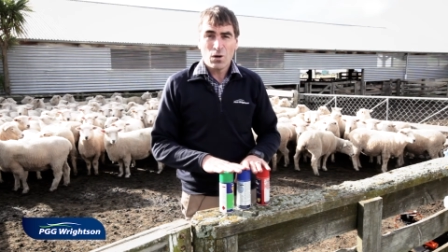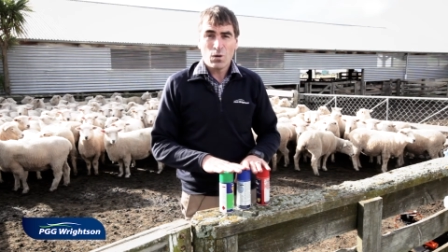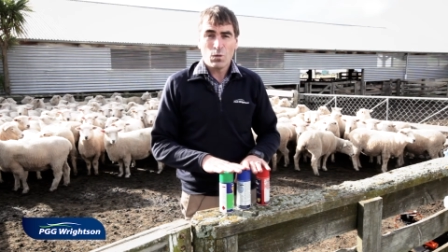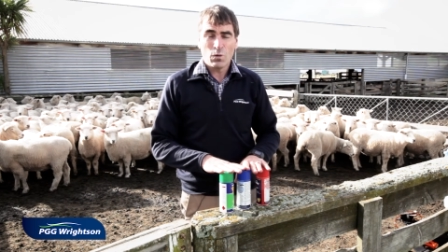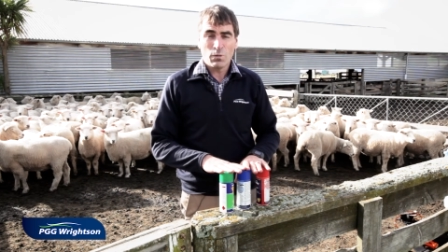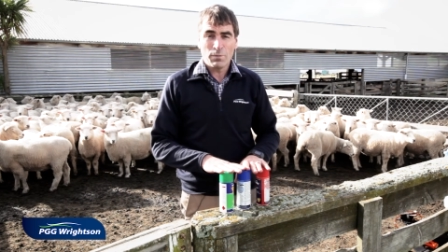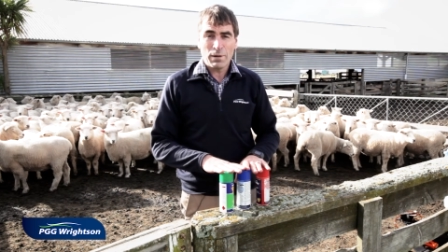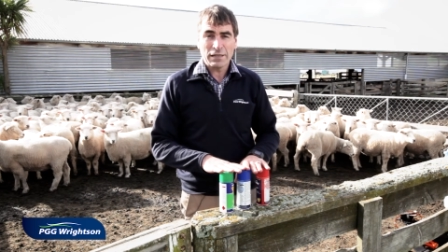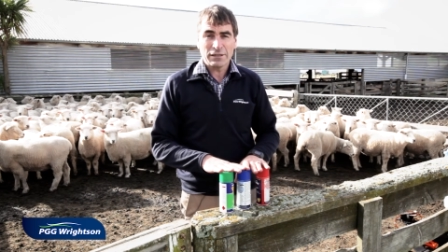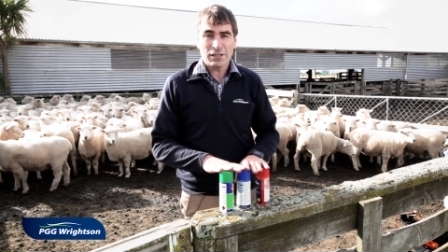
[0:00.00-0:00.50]

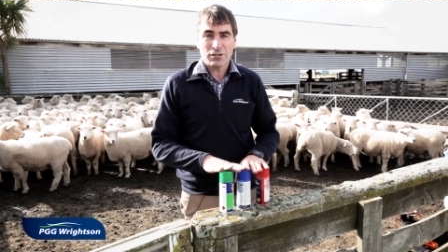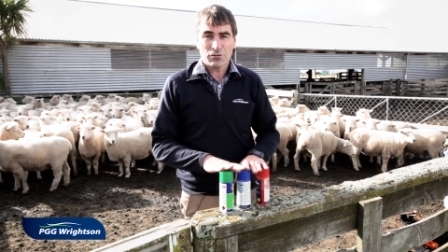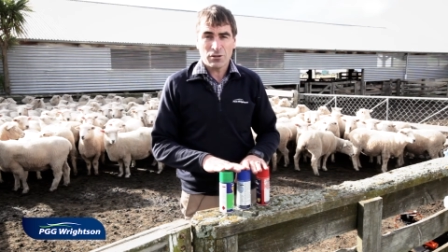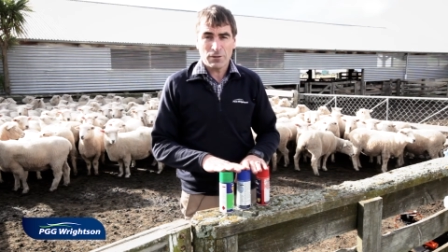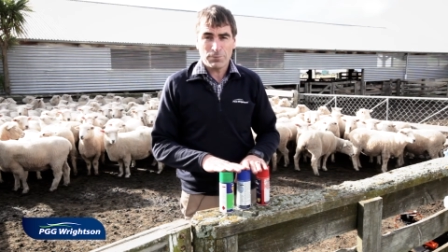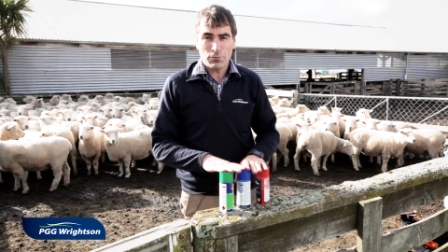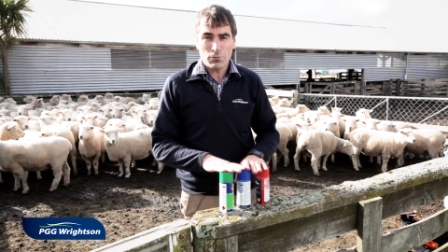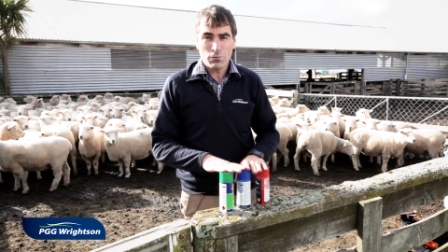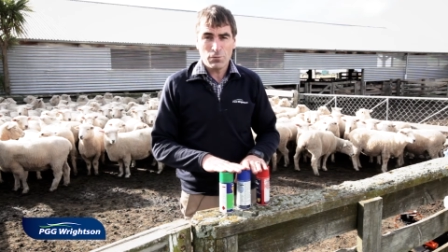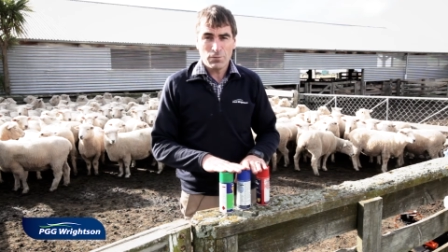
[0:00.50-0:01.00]
will make the
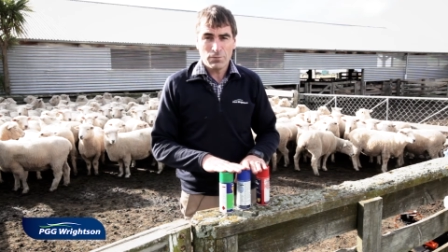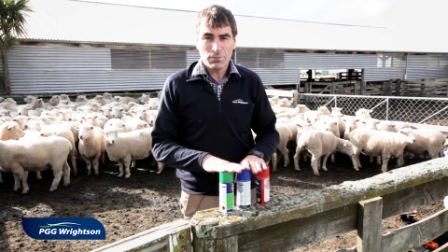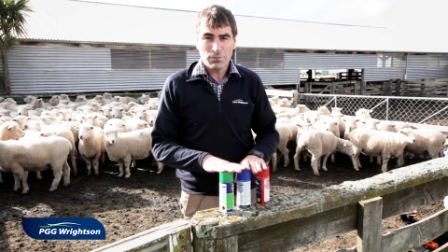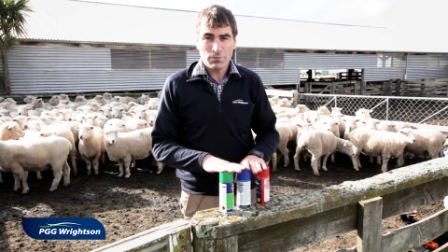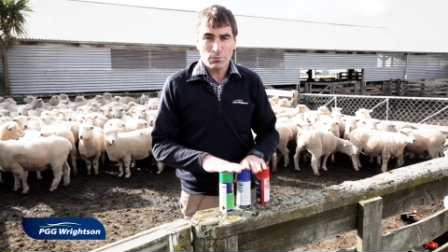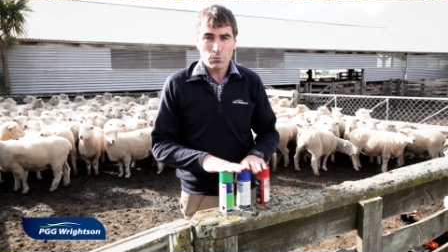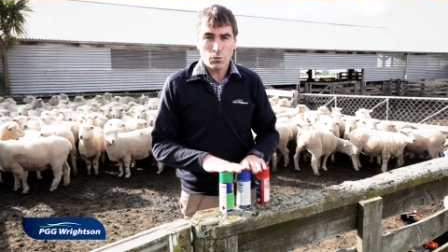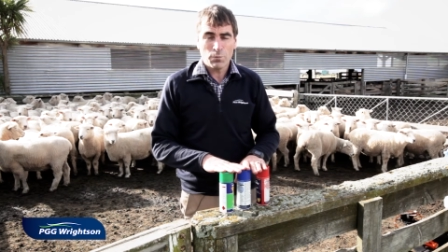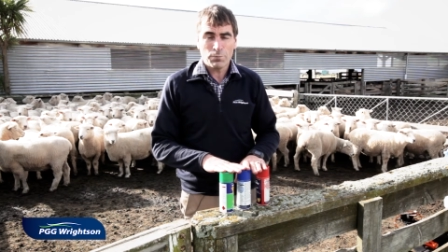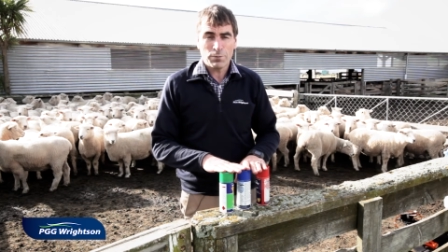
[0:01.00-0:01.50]
triple
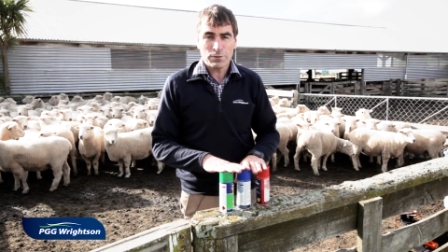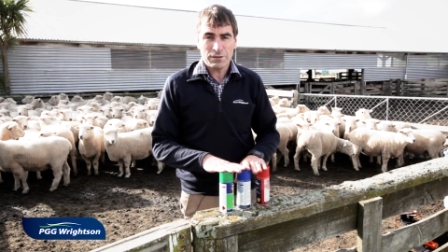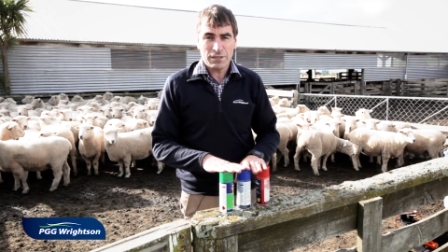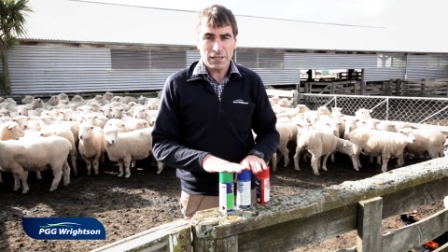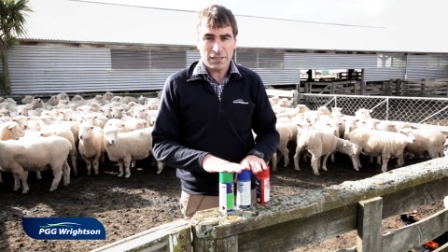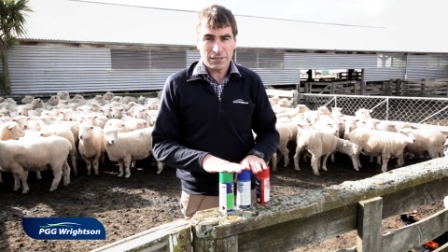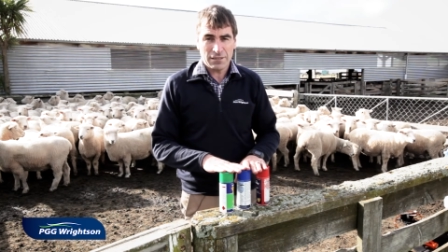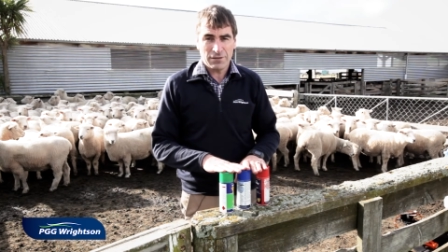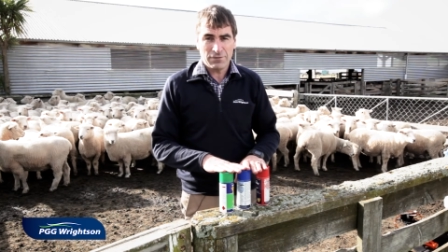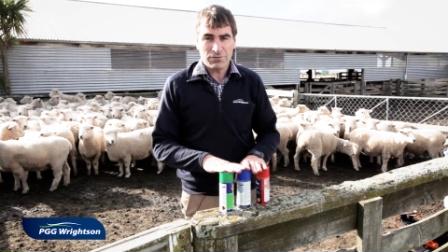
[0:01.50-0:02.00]
more
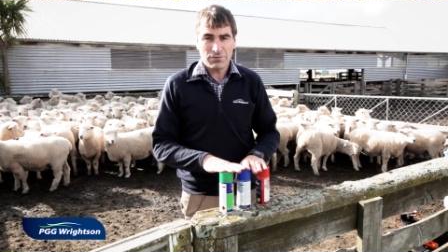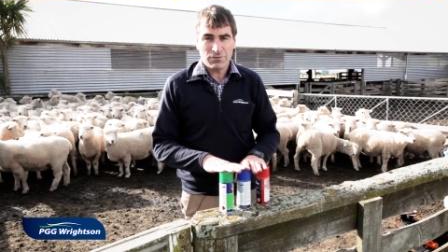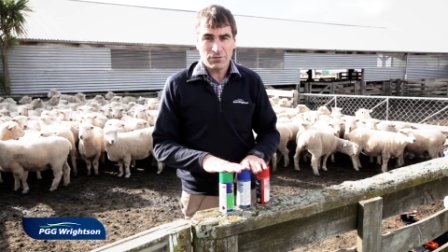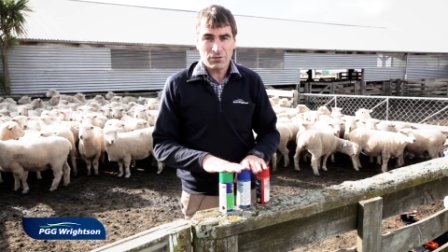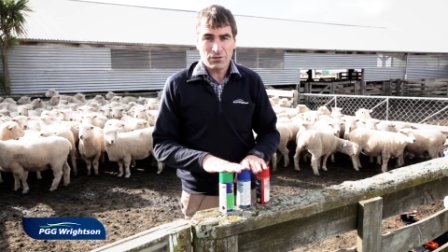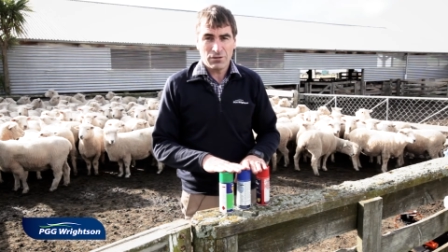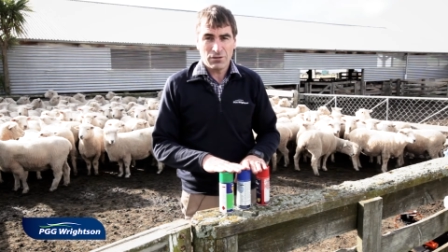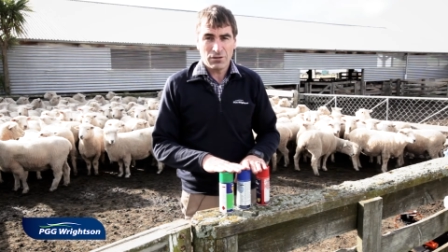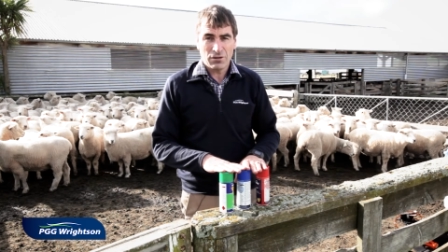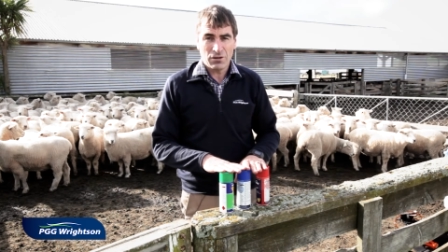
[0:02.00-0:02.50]
protective
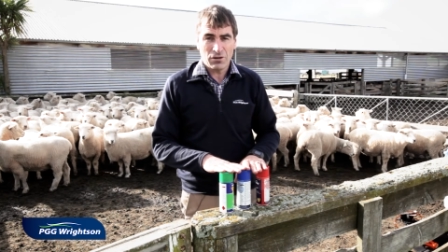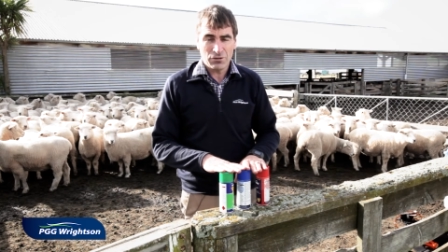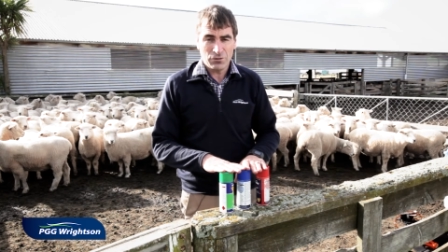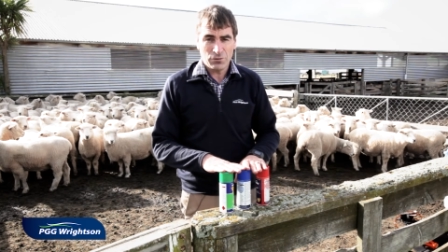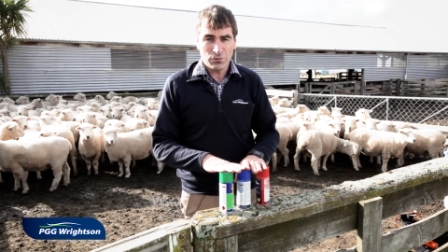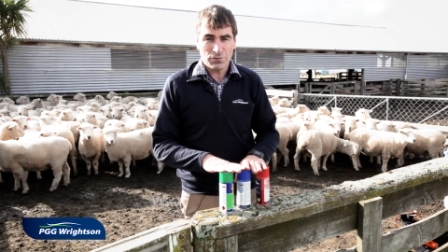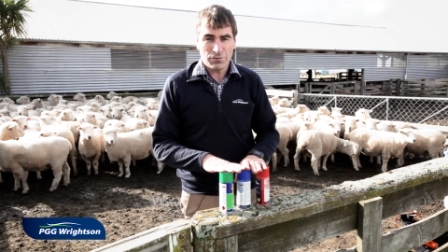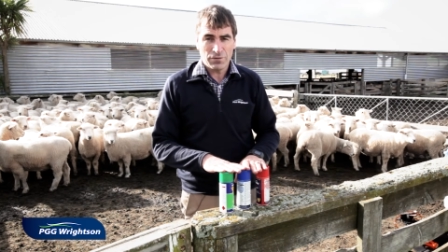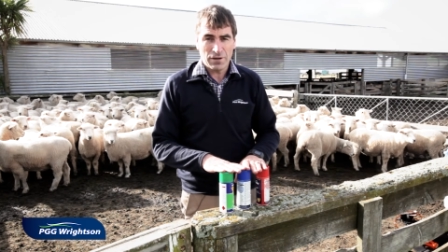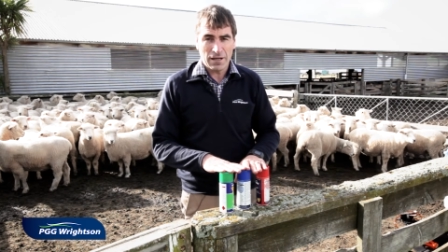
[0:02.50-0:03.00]
on
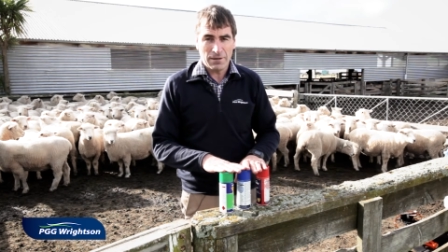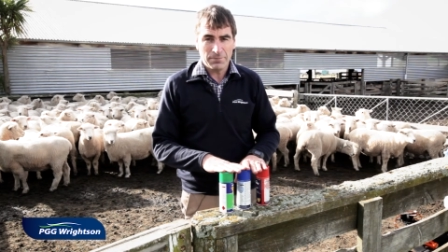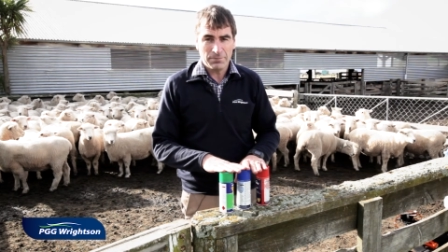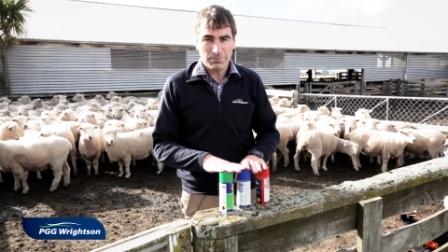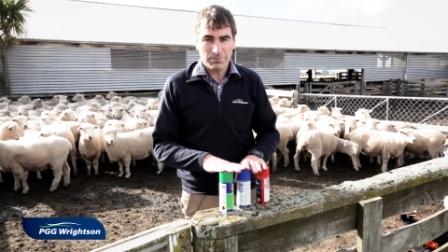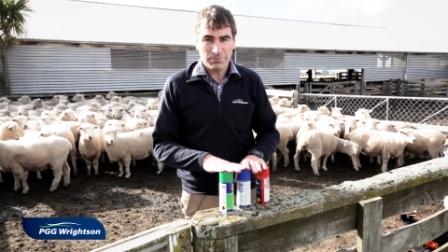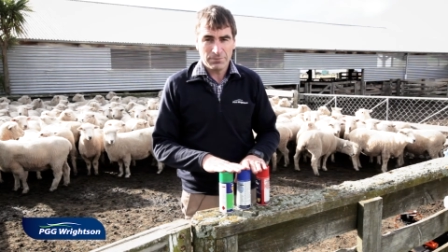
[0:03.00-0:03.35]
your farm.